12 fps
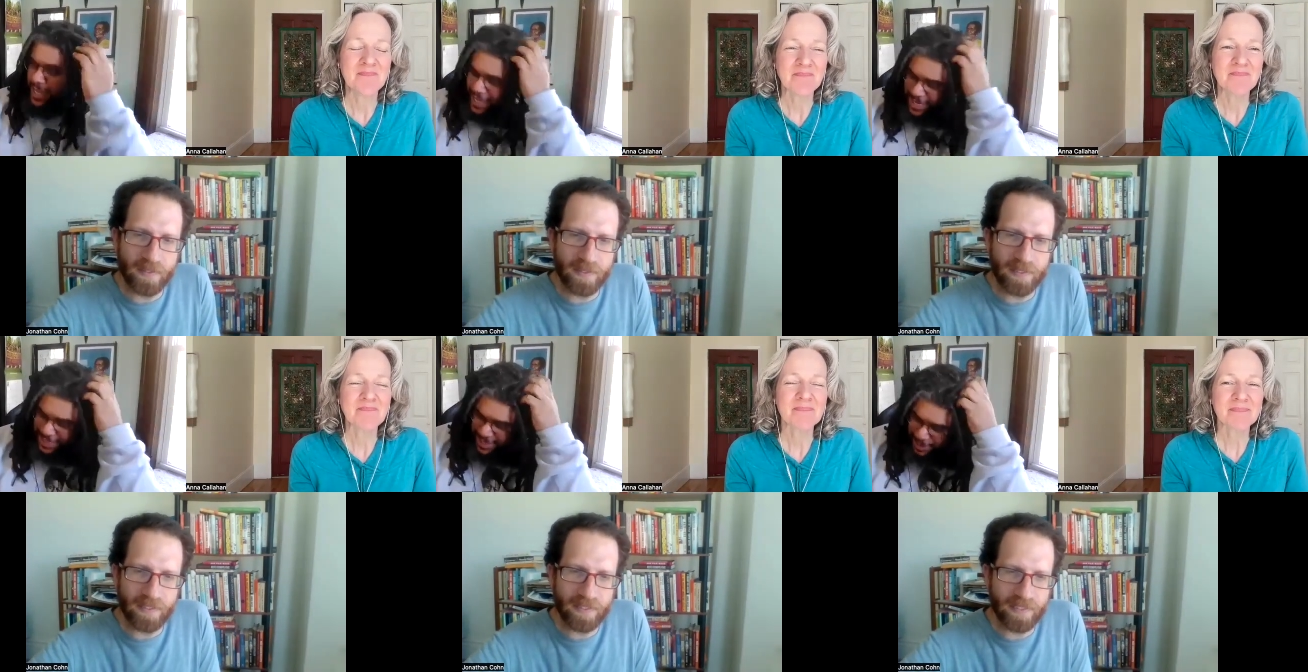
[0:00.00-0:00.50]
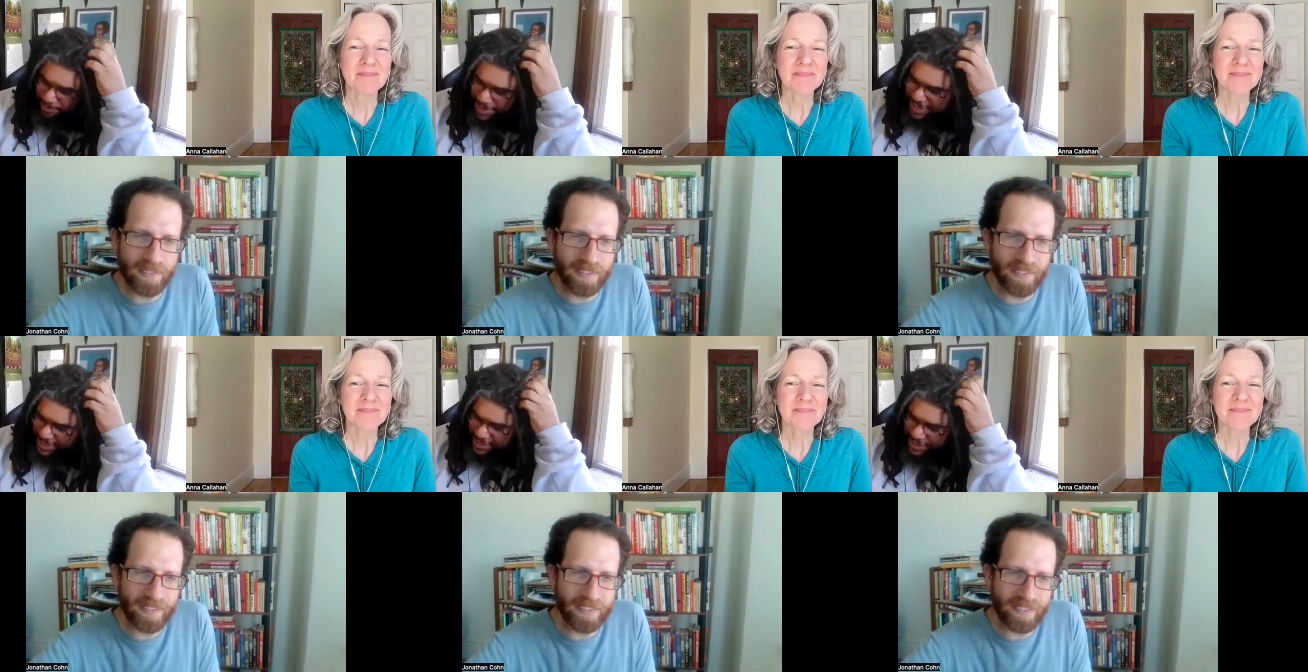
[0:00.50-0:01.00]
Speaker 1: and um
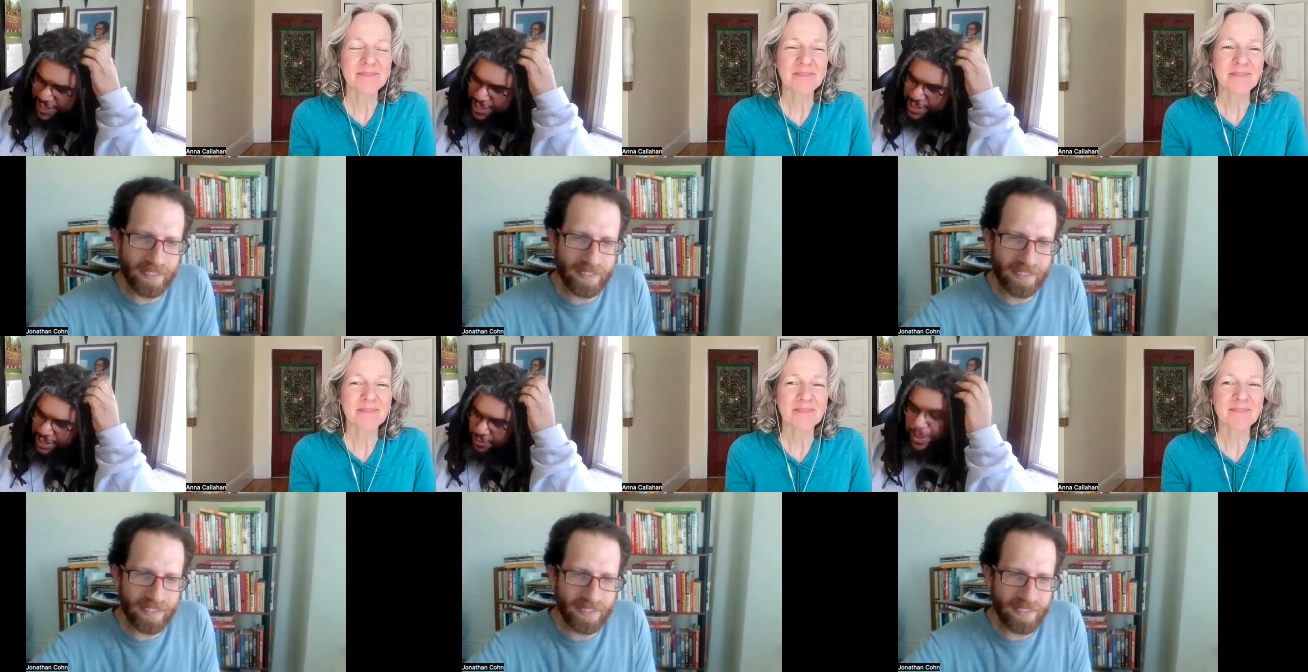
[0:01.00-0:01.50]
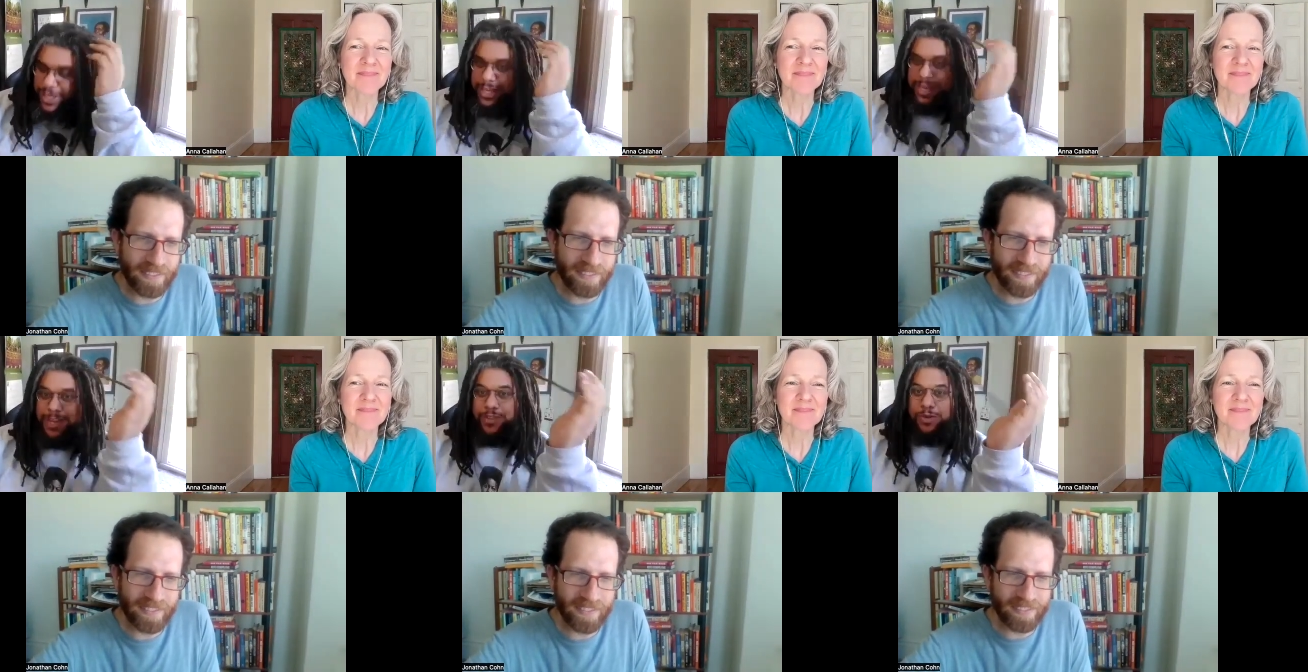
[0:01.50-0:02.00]
and
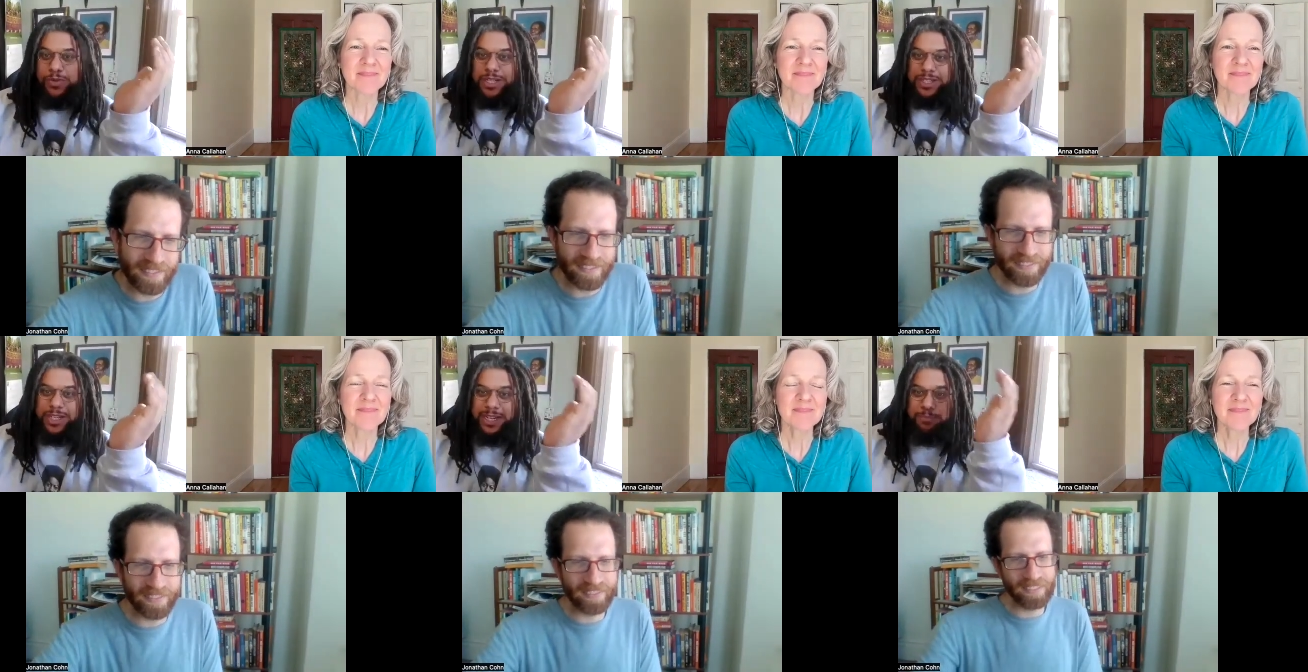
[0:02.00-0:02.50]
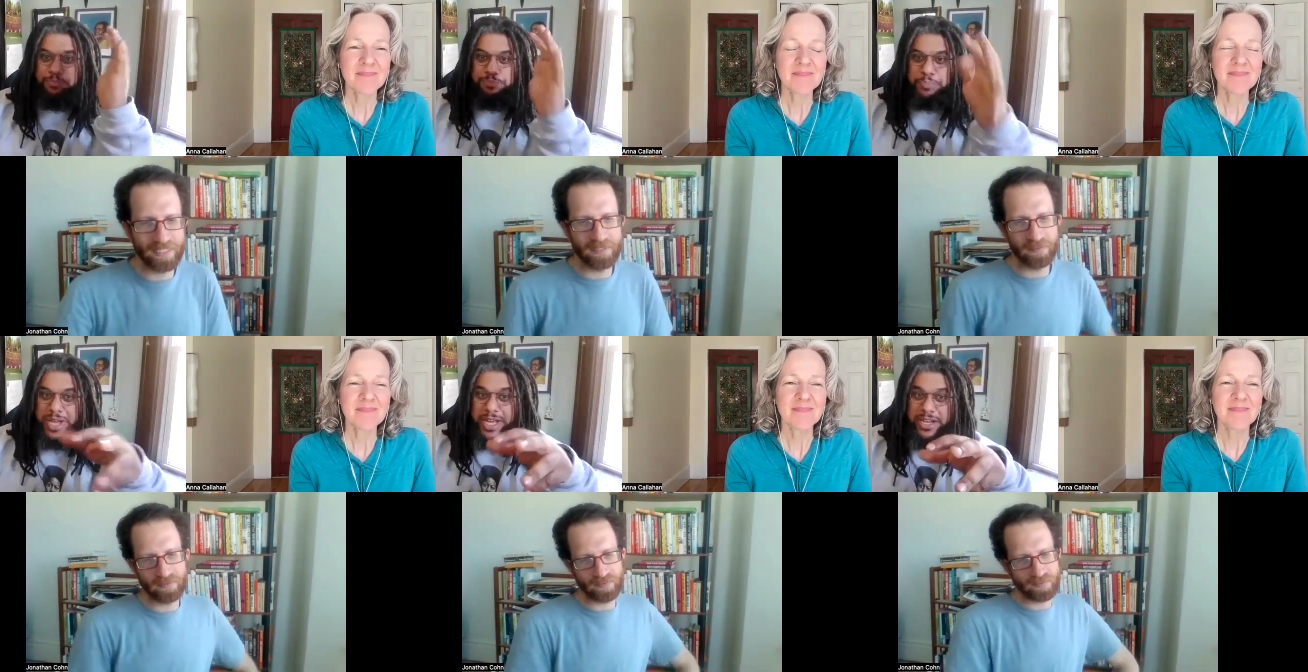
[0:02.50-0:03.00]
we and there was a
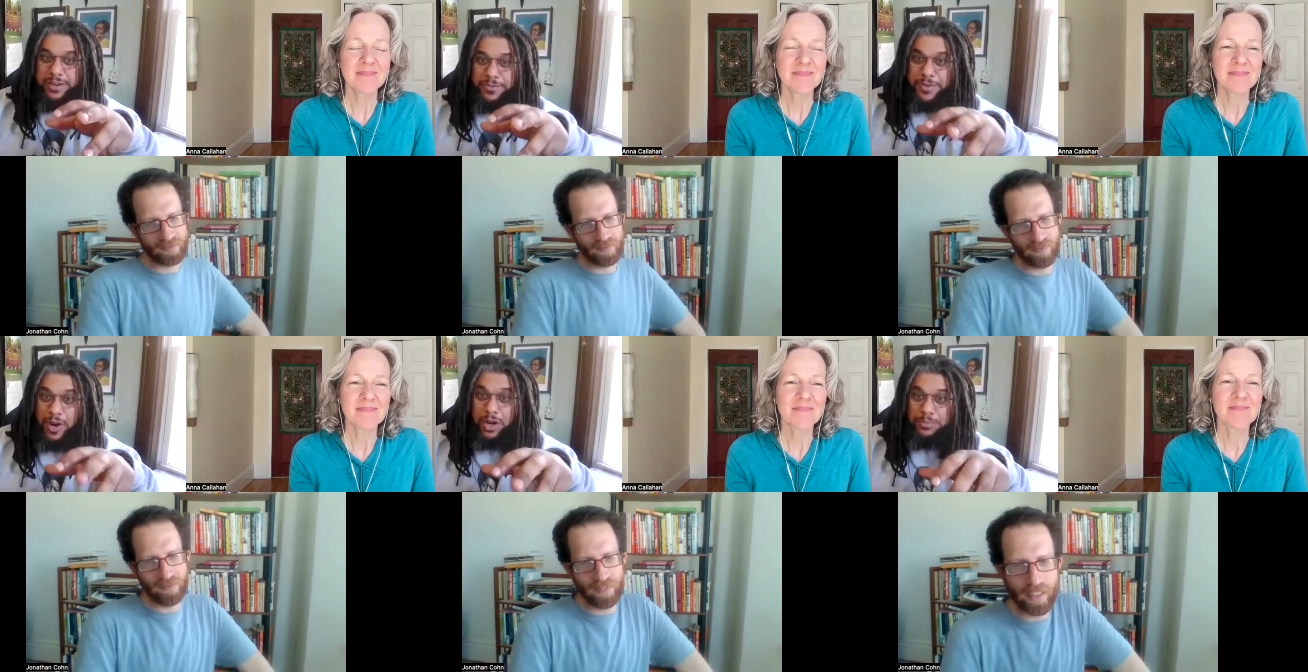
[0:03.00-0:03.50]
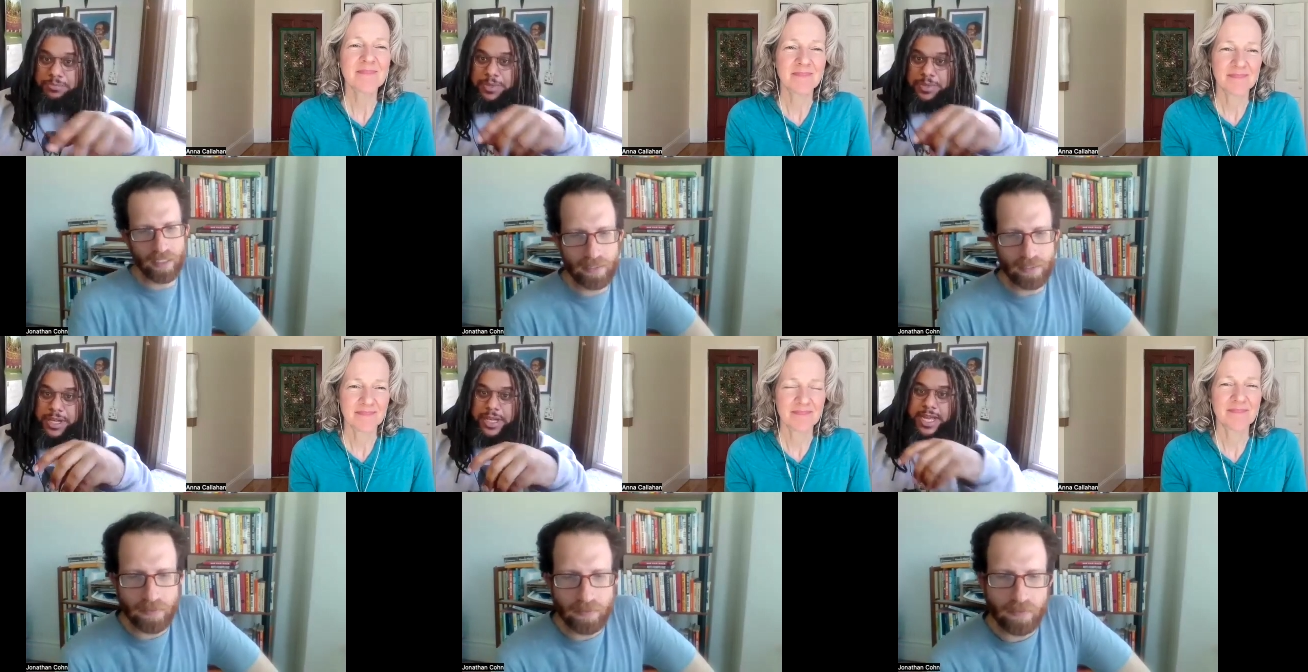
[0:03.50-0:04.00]
pig farm
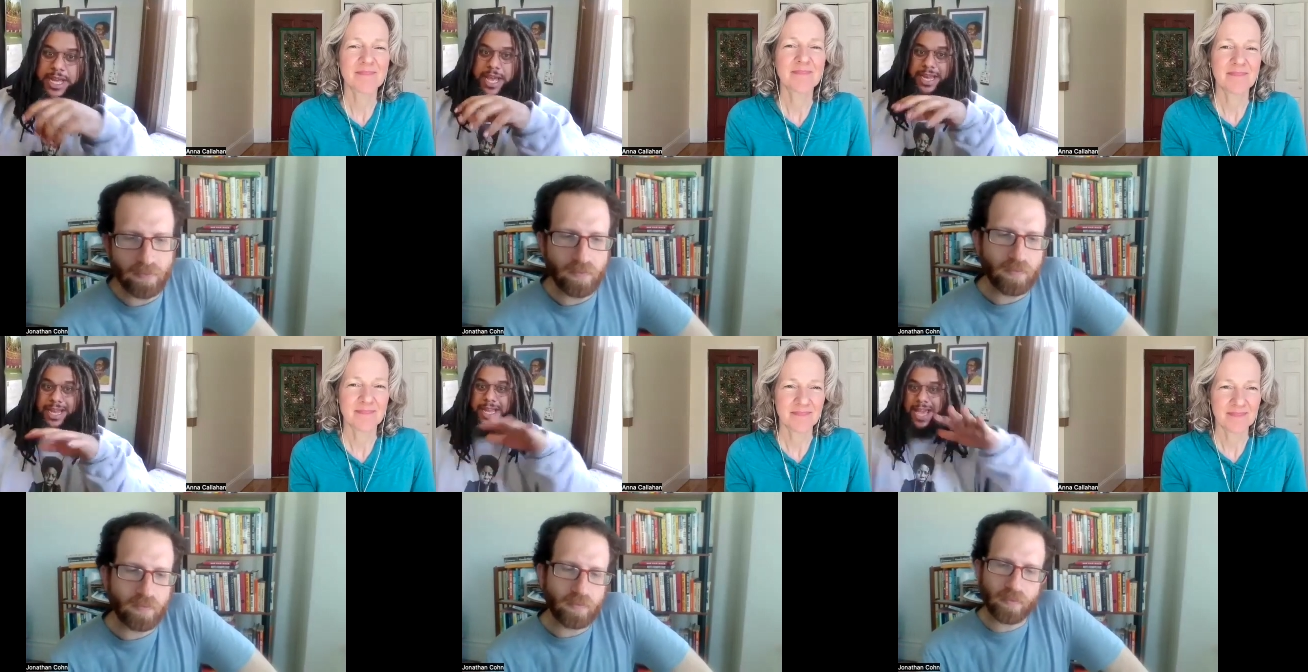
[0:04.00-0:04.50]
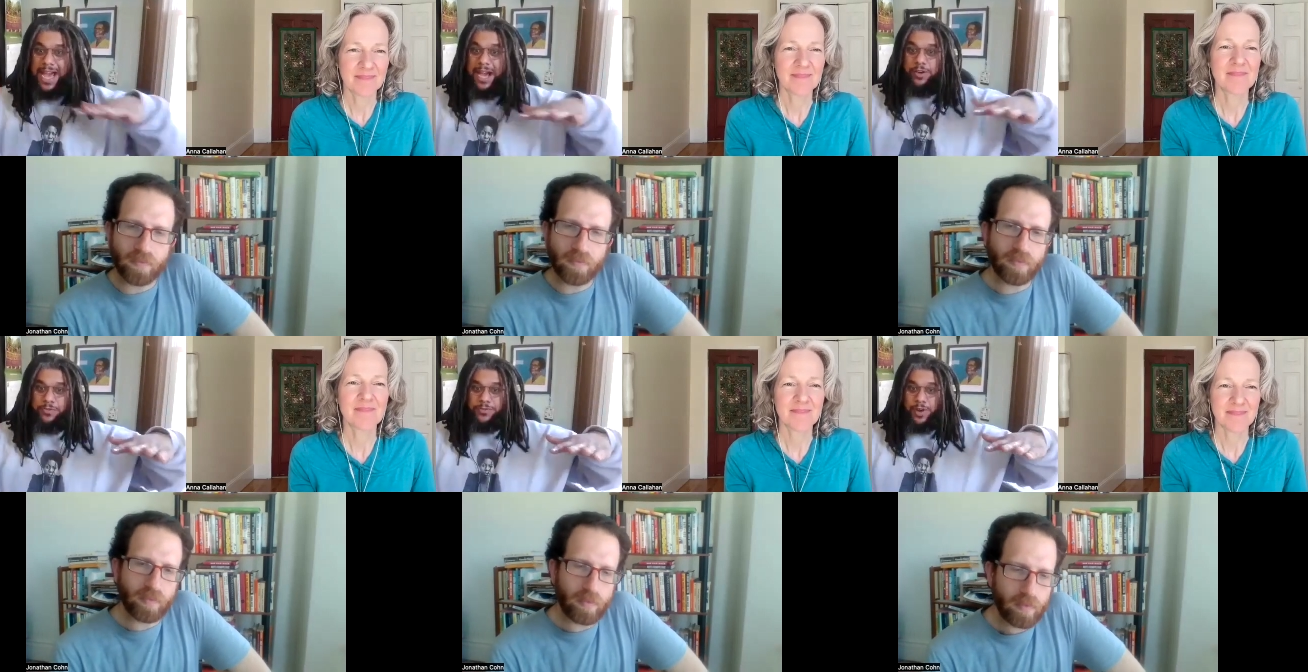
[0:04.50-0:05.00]
and a
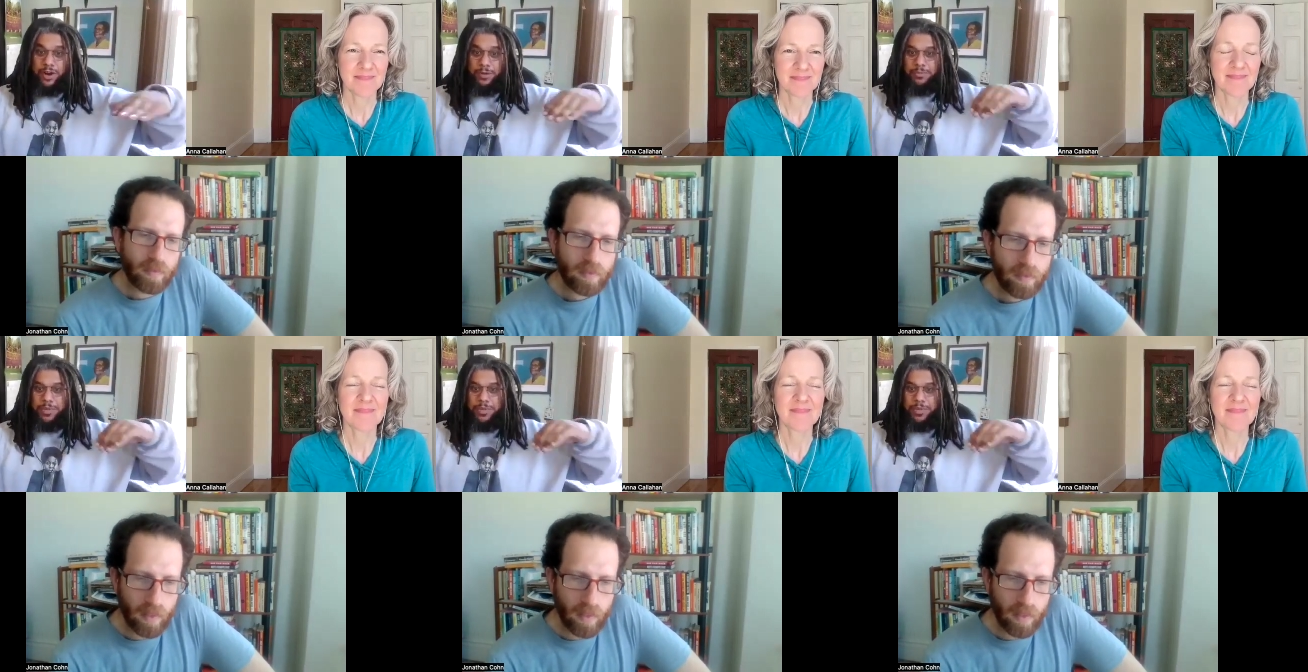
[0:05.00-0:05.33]
cow farm.